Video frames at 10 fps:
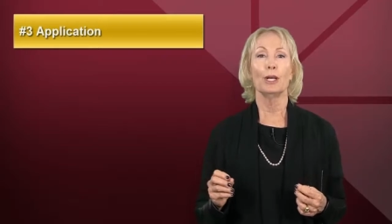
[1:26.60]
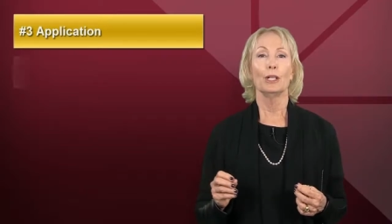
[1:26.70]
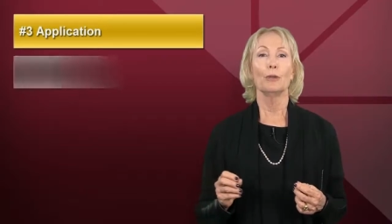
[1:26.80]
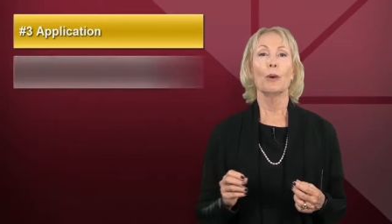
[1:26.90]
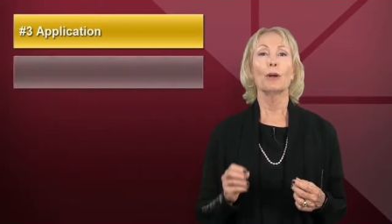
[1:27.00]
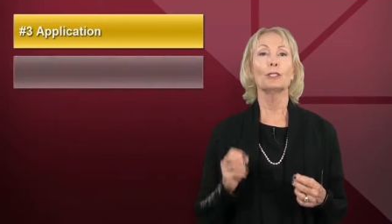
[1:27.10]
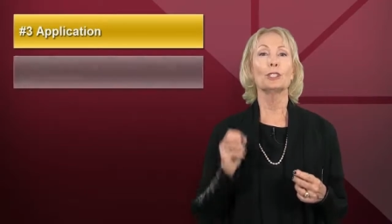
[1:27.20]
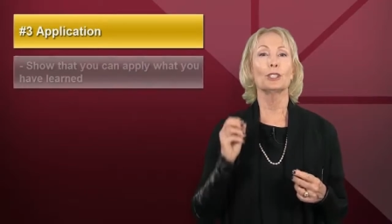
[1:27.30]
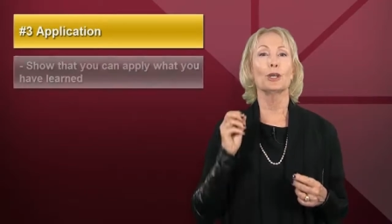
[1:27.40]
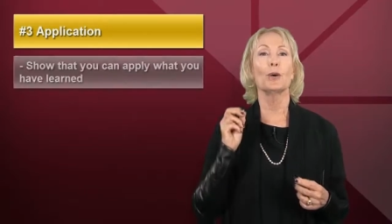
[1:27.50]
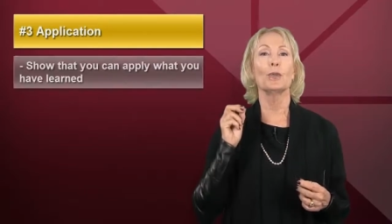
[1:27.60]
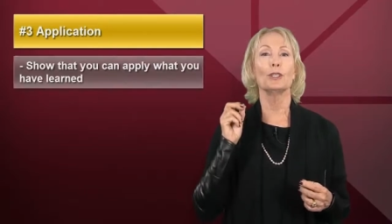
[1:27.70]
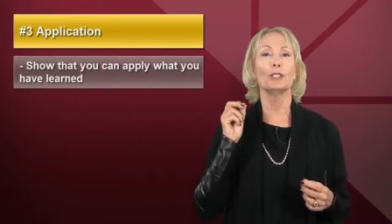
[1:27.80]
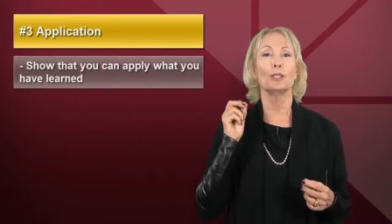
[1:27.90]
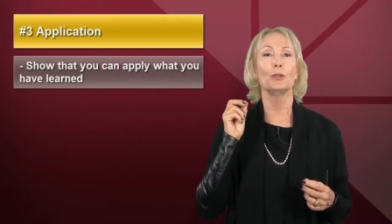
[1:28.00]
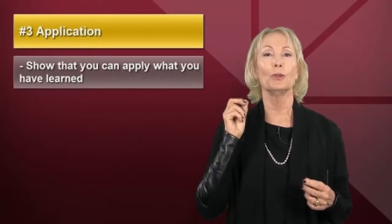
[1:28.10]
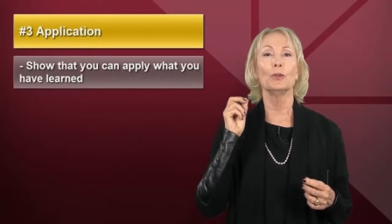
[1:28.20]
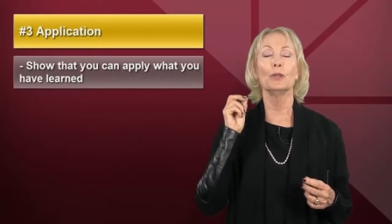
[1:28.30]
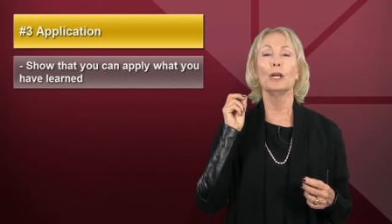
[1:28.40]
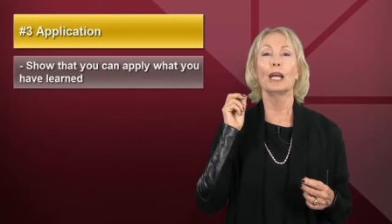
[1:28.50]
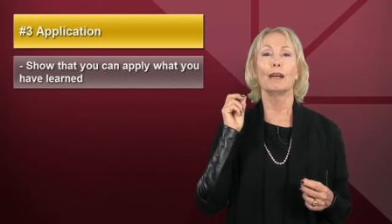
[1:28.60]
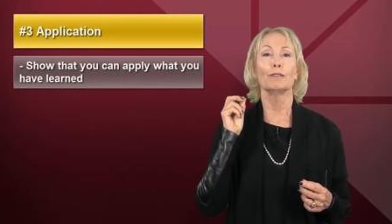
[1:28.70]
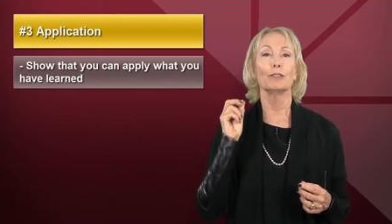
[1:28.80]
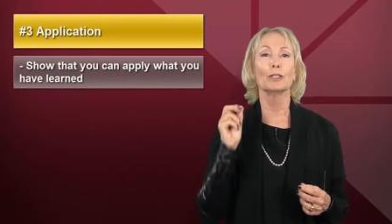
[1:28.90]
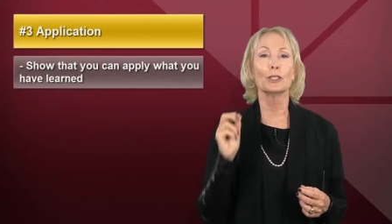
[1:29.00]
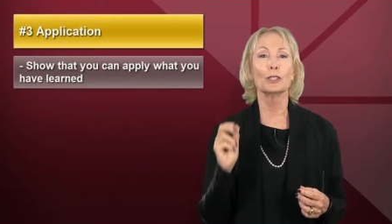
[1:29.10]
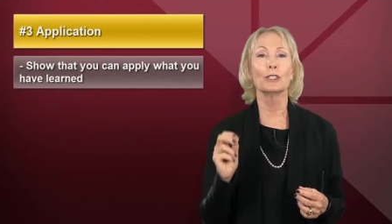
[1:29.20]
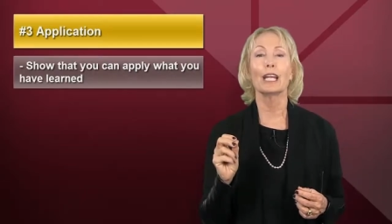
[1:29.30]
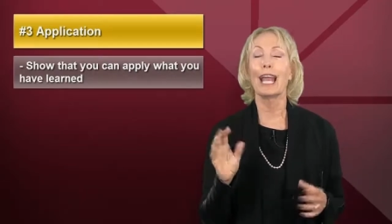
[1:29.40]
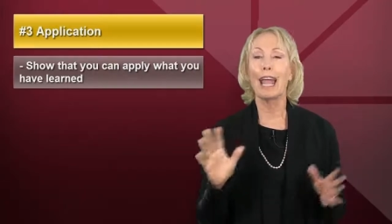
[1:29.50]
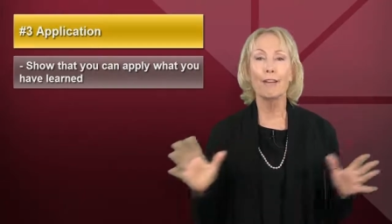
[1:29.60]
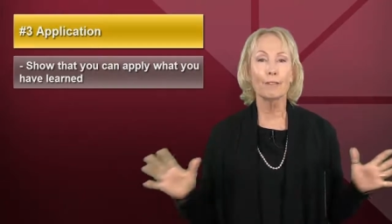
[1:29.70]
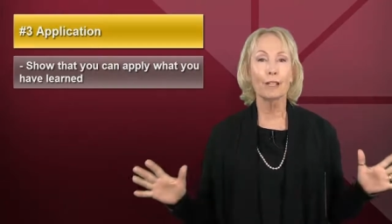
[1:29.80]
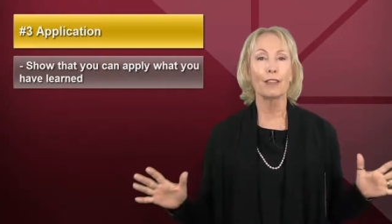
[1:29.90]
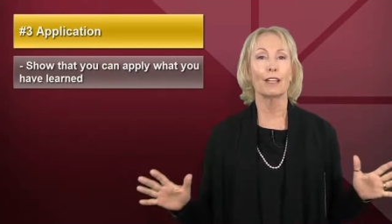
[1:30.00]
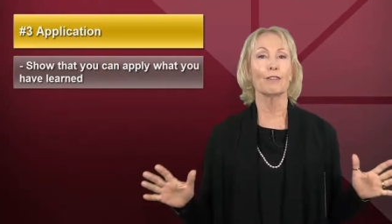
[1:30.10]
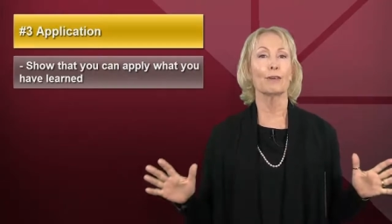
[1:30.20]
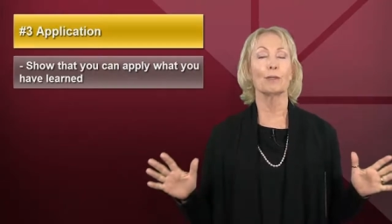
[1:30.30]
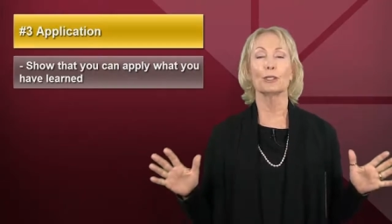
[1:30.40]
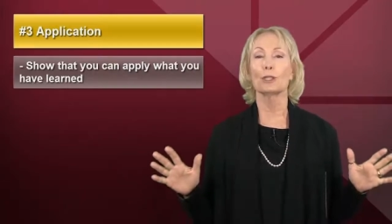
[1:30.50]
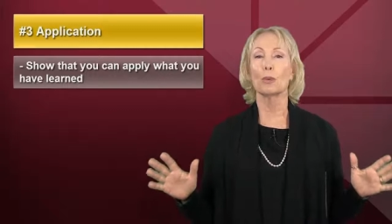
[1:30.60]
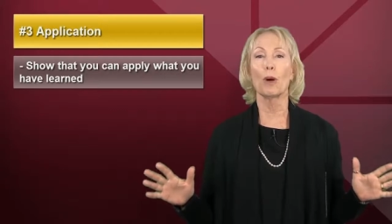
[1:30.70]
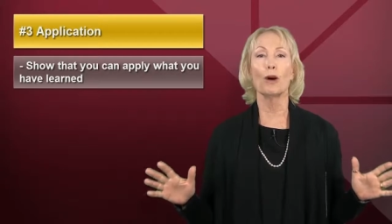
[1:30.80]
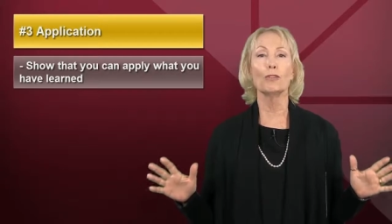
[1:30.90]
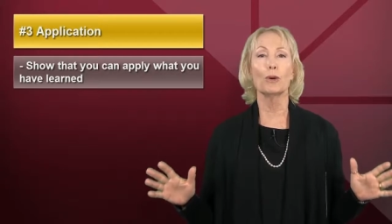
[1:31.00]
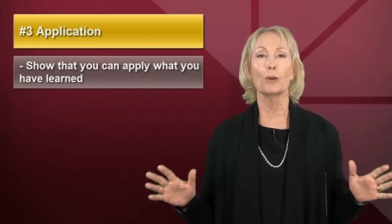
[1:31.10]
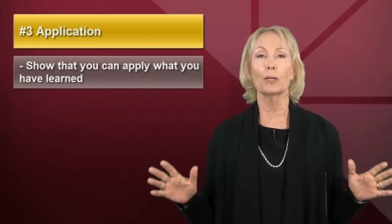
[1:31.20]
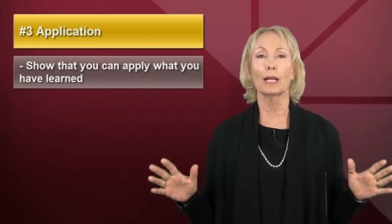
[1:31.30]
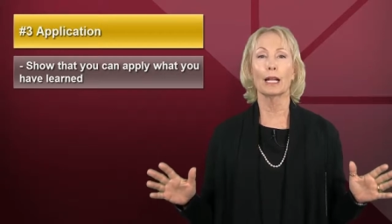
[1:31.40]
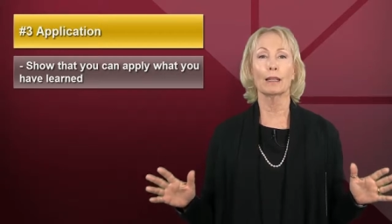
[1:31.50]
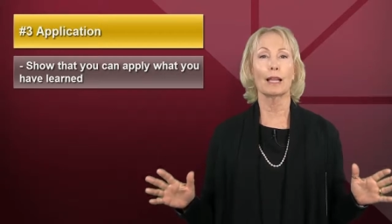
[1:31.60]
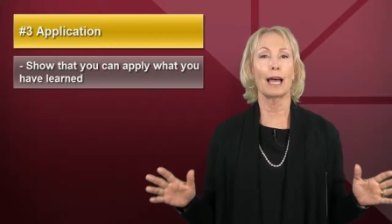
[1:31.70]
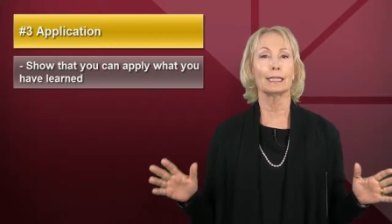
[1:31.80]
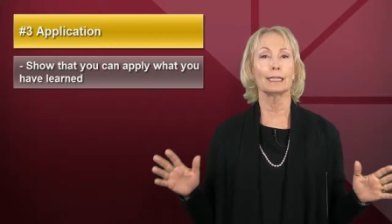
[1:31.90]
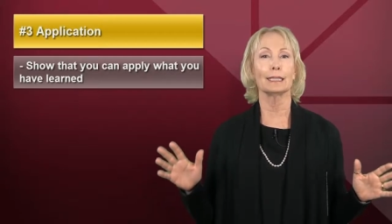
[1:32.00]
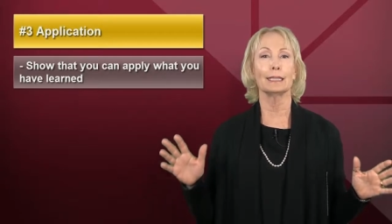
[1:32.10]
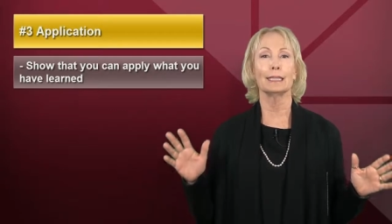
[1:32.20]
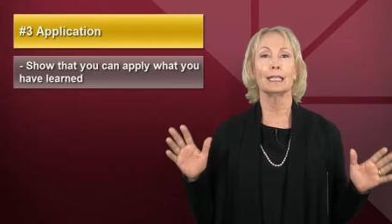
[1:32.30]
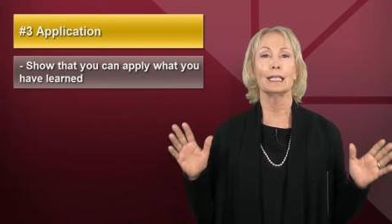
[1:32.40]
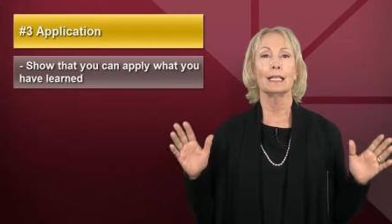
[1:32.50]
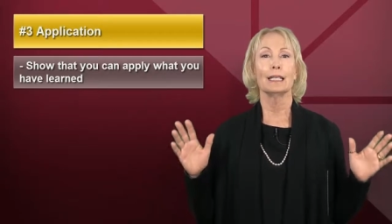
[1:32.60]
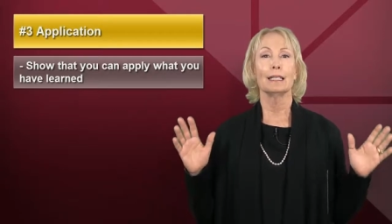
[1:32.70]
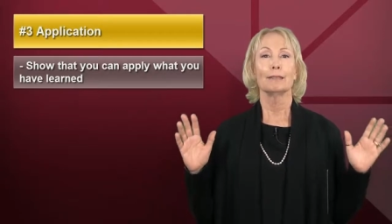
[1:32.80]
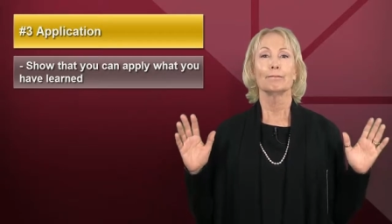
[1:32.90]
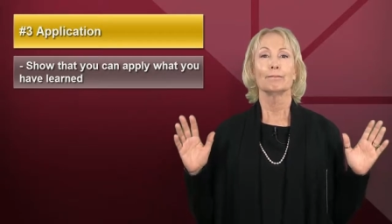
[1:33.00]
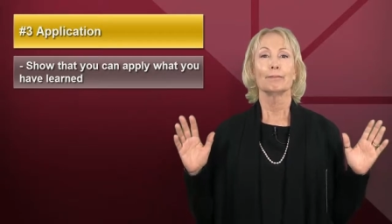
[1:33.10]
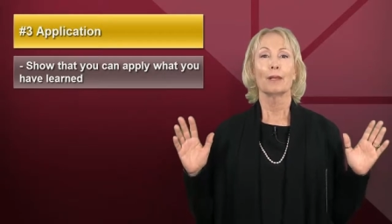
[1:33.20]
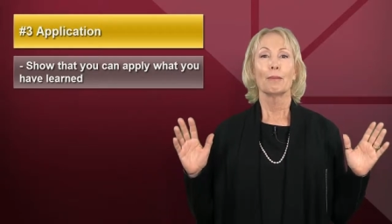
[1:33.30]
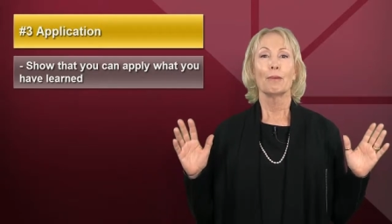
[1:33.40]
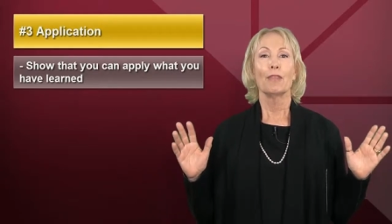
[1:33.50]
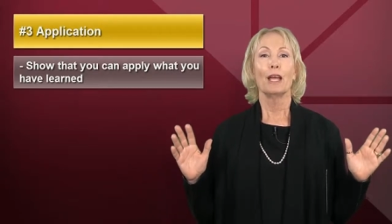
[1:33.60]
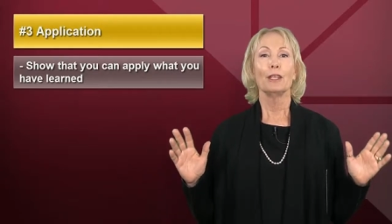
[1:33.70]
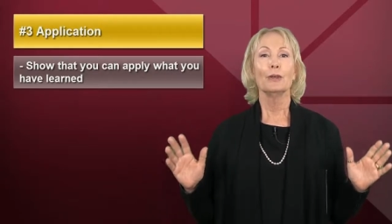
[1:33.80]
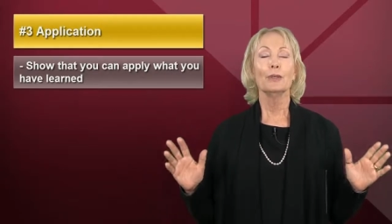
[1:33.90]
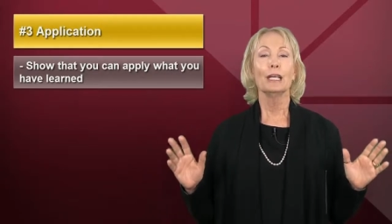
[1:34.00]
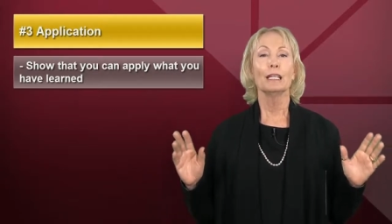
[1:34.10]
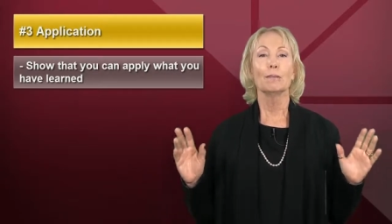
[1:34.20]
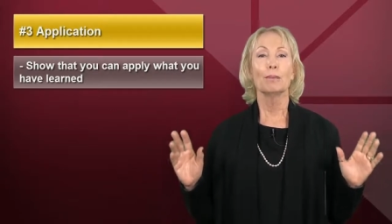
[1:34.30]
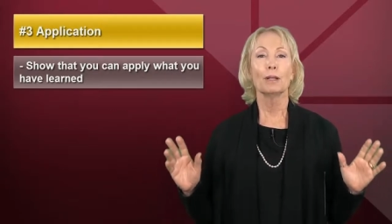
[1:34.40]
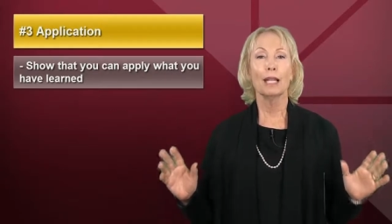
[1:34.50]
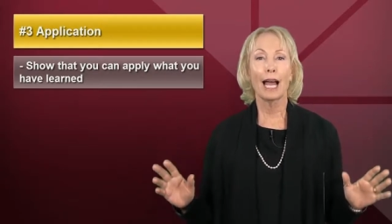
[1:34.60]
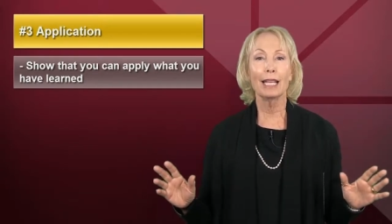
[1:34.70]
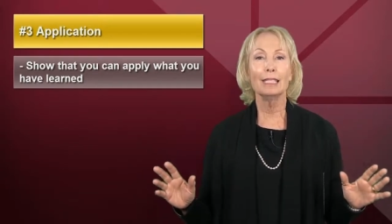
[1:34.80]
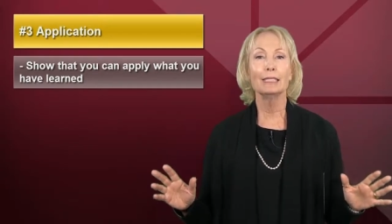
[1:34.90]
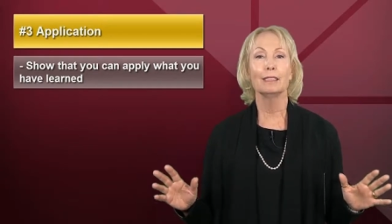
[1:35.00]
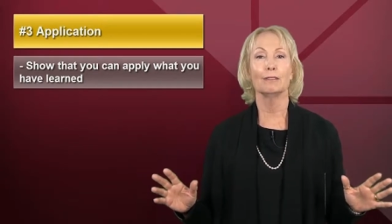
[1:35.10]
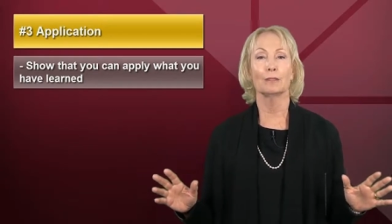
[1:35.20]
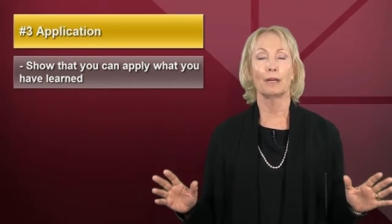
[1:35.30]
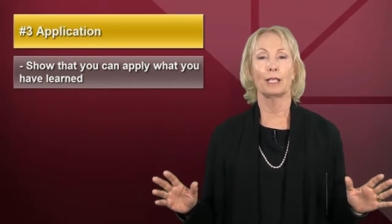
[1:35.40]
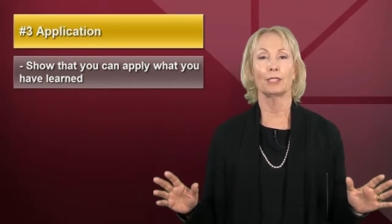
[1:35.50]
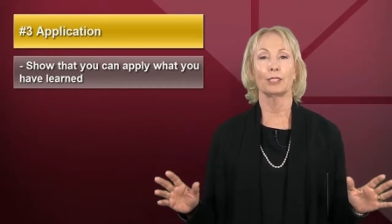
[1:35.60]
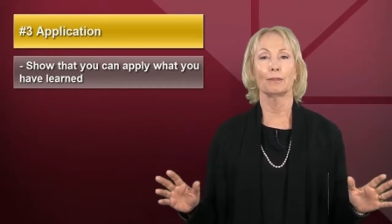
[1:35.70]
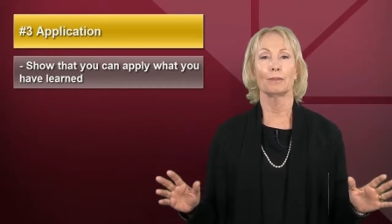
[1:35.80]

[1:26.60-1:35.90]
You are to show that you have learned everything from your 12 core classes, but that you can apply this information.